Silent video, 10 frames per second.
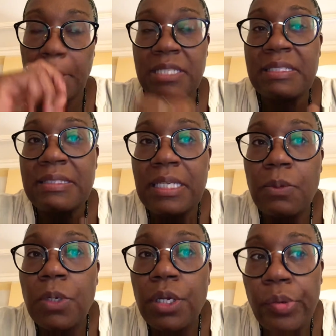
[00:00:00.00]
to see
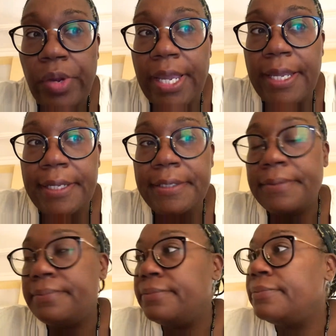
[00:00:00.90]
what
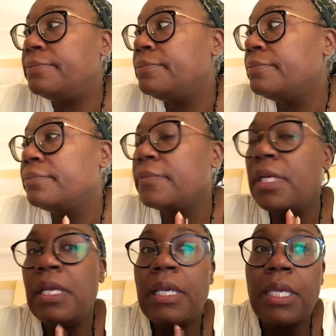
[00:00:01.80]
grade
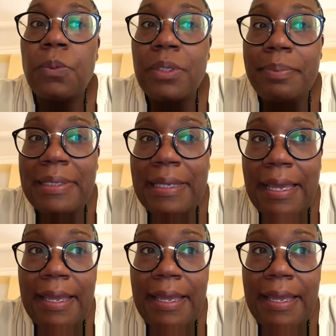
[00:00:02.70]
he would be